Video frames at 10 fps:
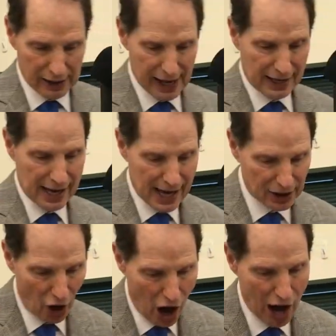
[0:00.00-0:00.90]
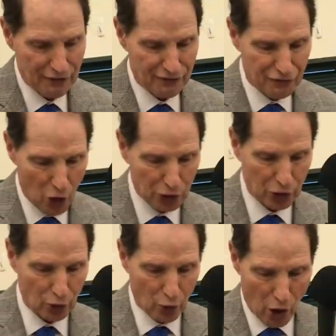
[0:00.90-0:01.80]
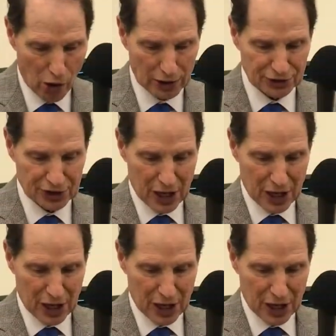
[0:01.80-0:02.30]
get kicked off voter rolls